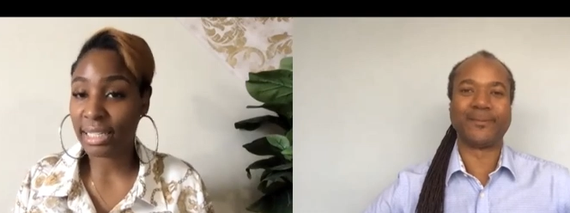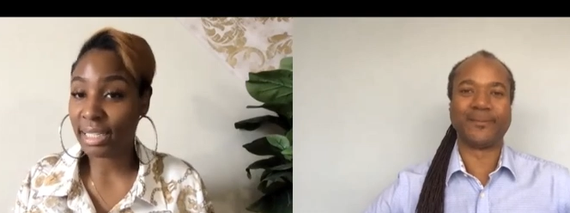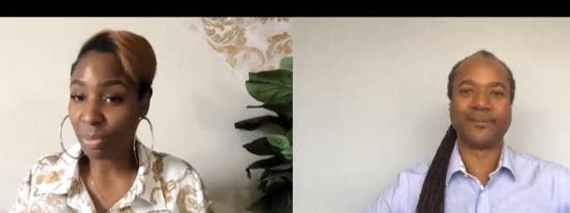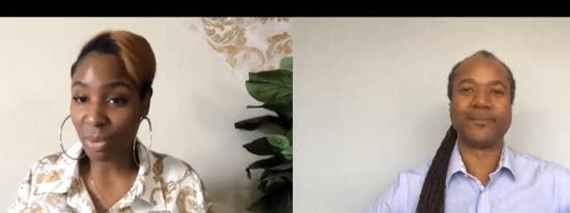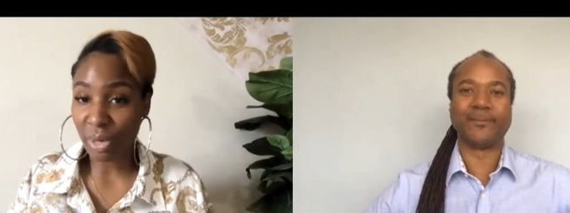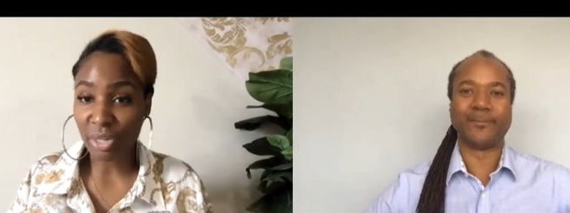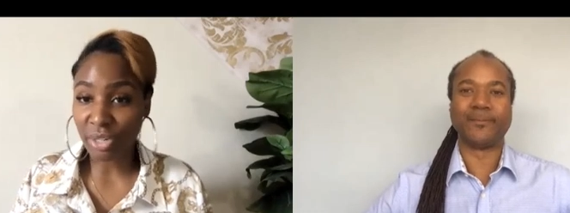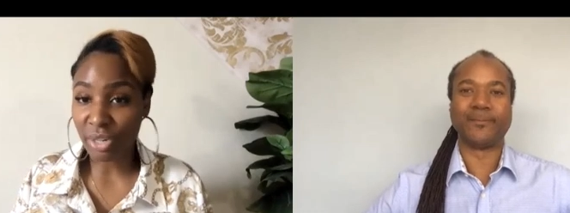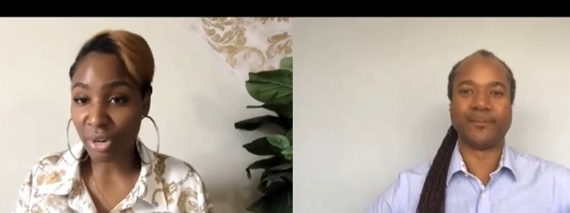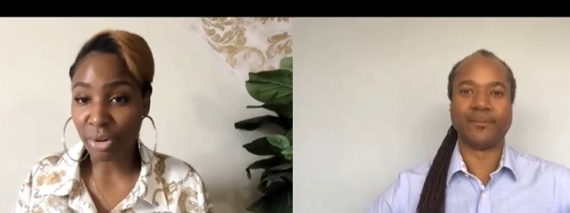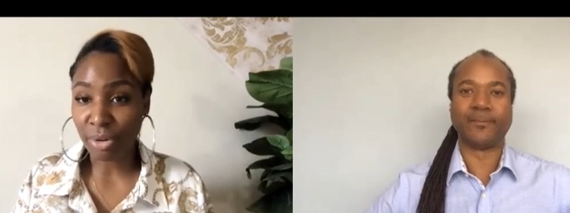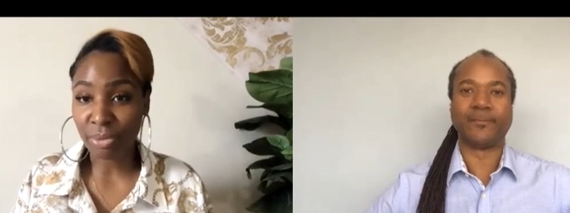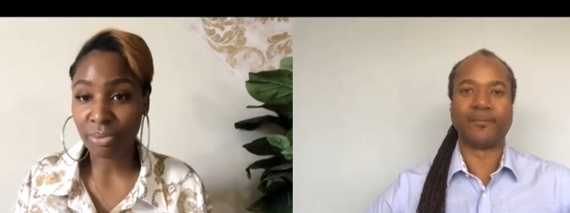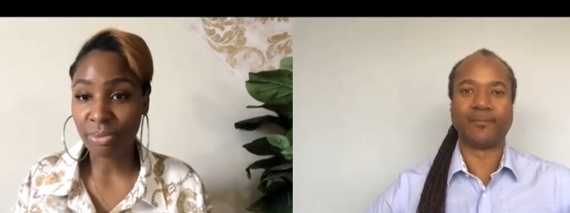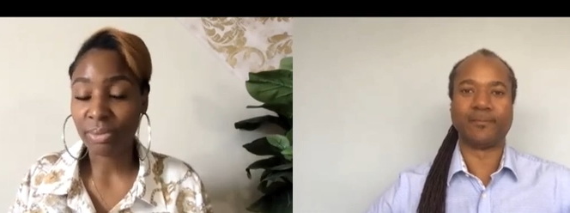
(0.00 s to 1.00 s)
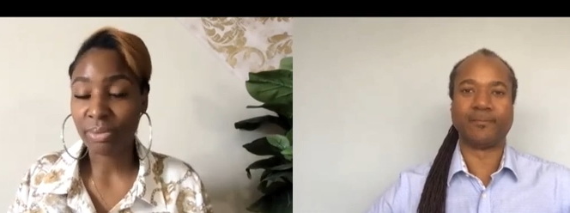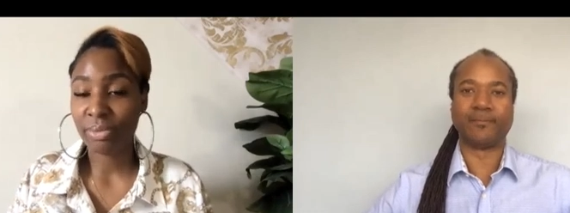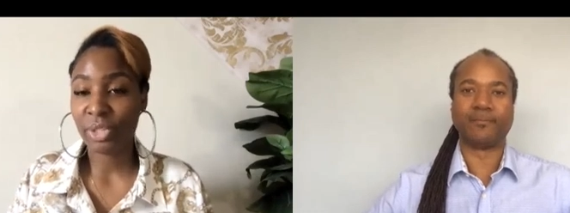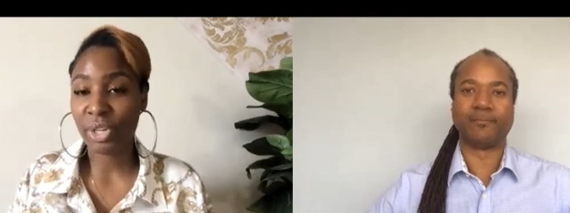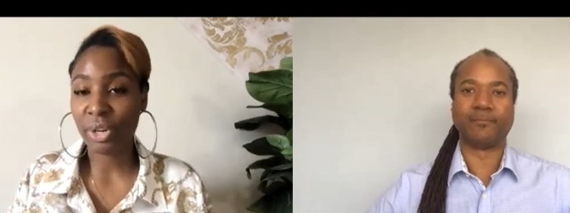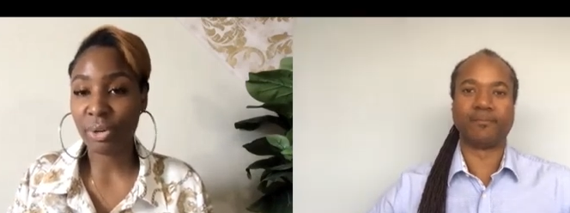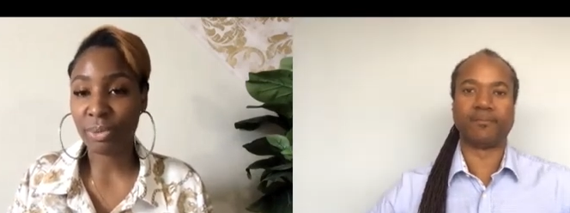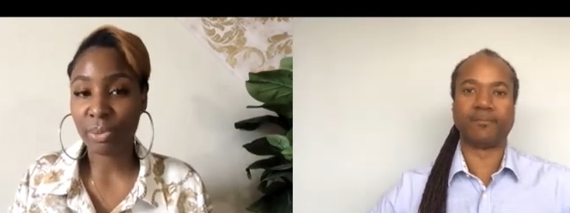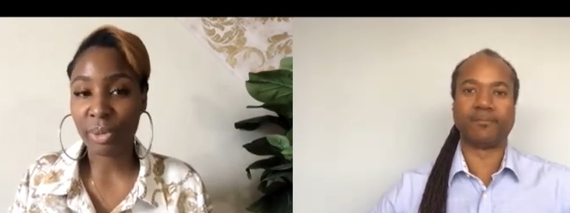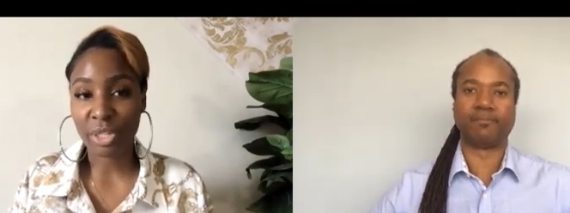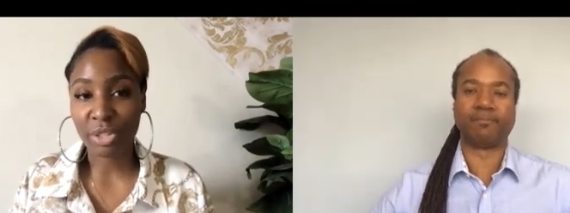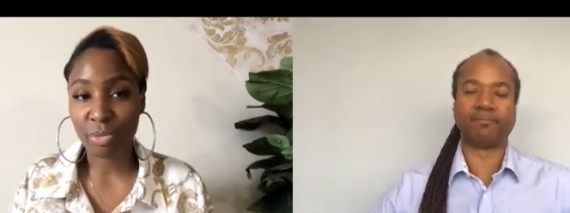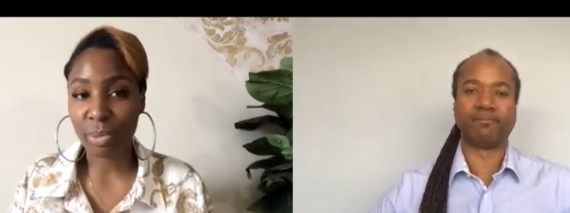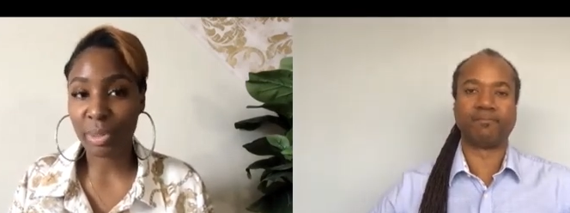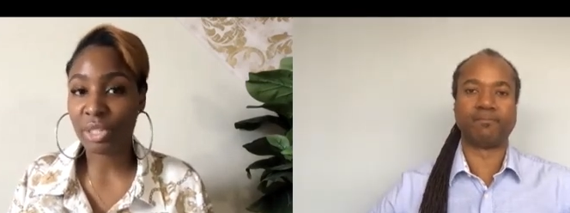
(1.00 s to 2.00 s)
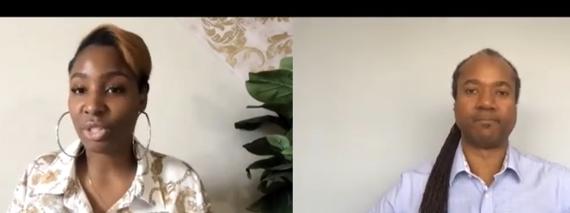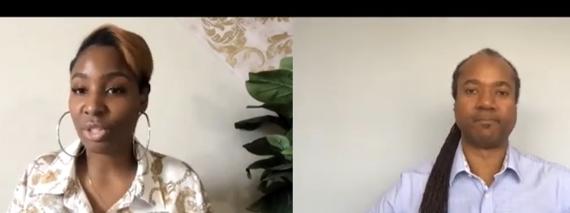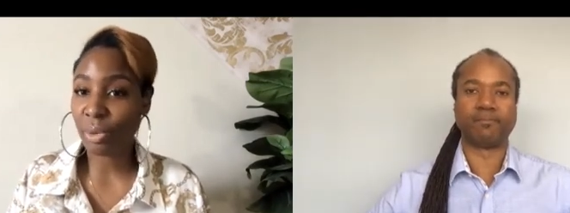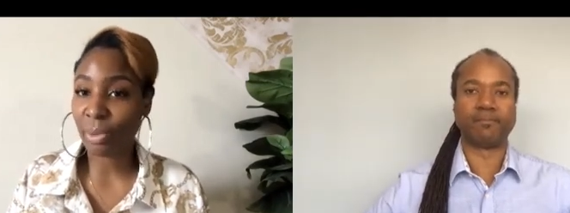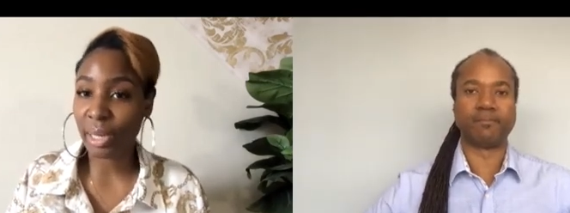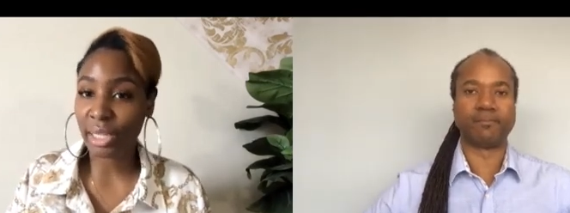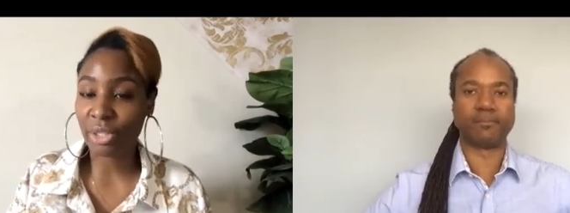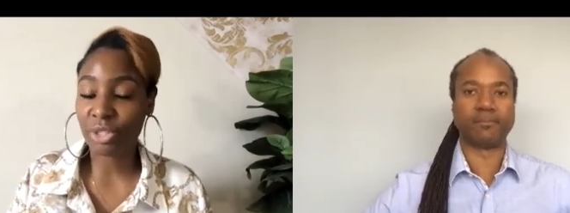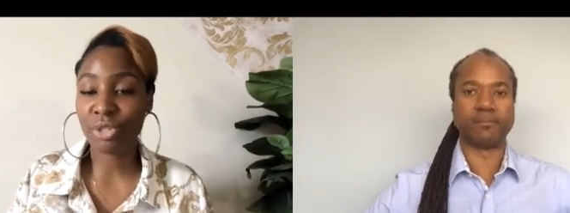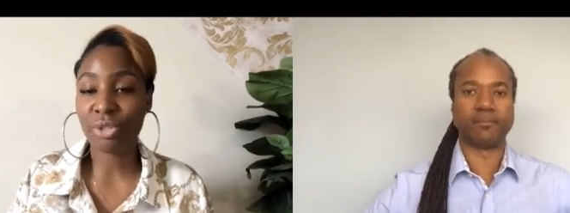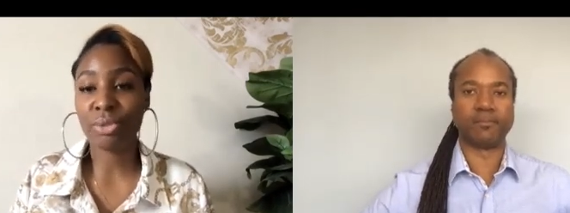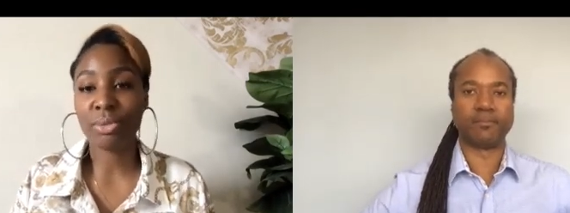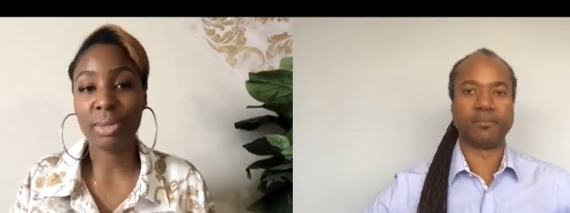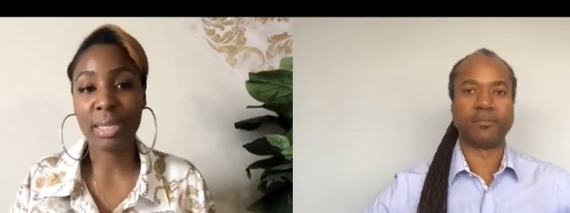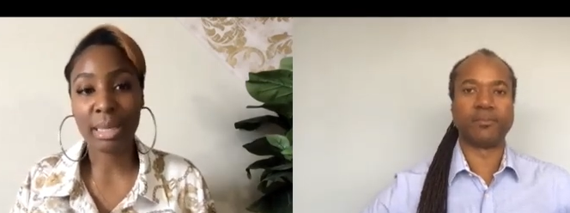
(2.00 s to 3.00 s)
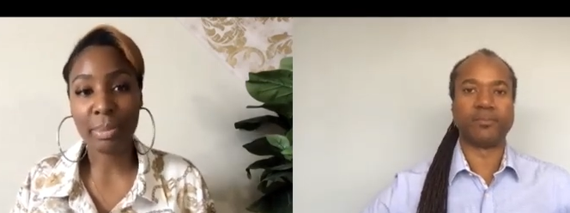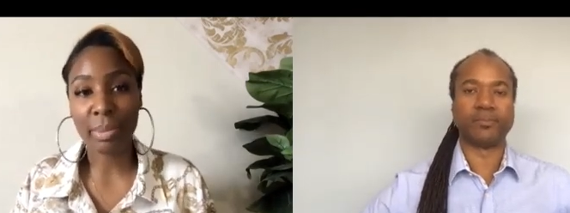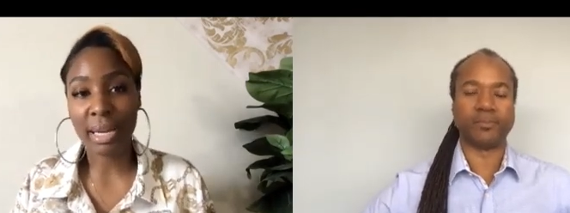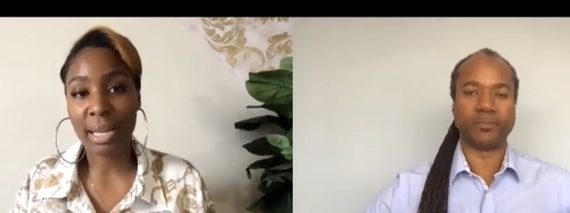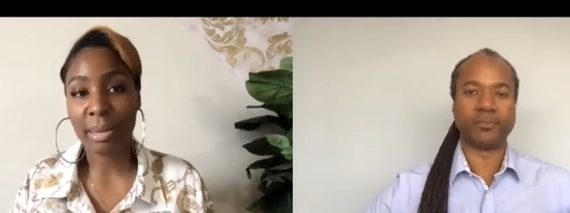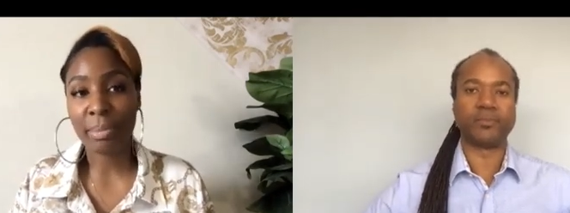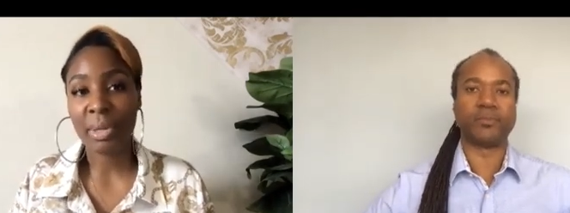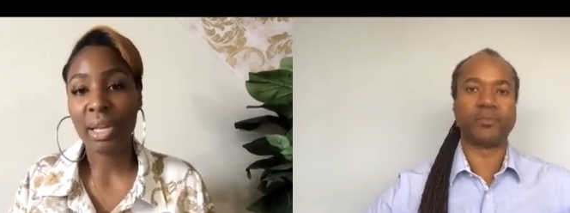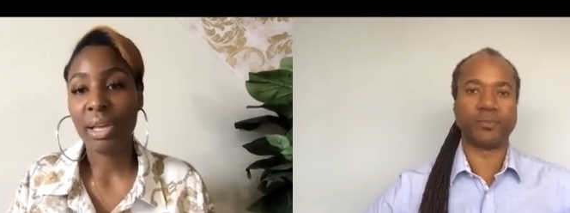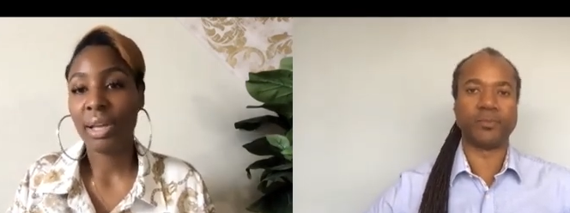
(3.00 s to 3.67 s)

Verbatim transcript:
Speaker 1: they want to know, you know, what you've been doing to keep it up.